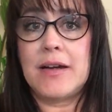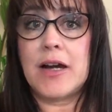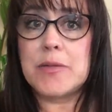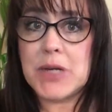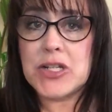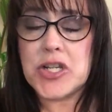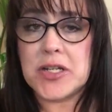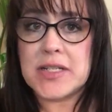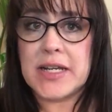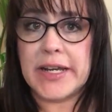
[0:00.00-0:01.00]
on
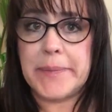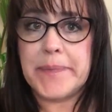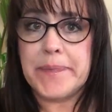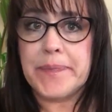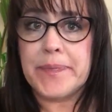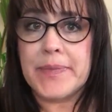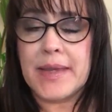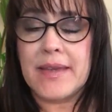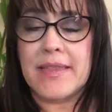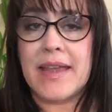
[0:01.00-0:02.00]
Mahjong Time.
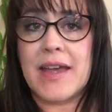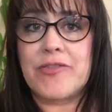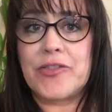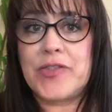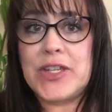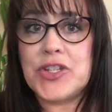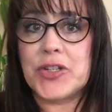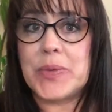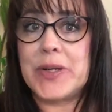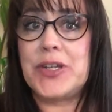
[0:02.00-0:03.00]
They have a
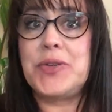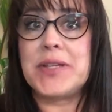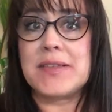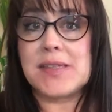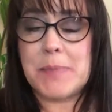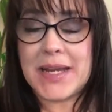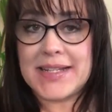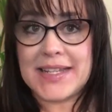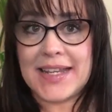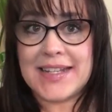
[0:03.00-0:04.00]
feature where you can
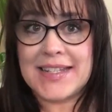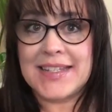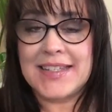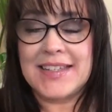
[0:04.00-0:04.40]
spectate.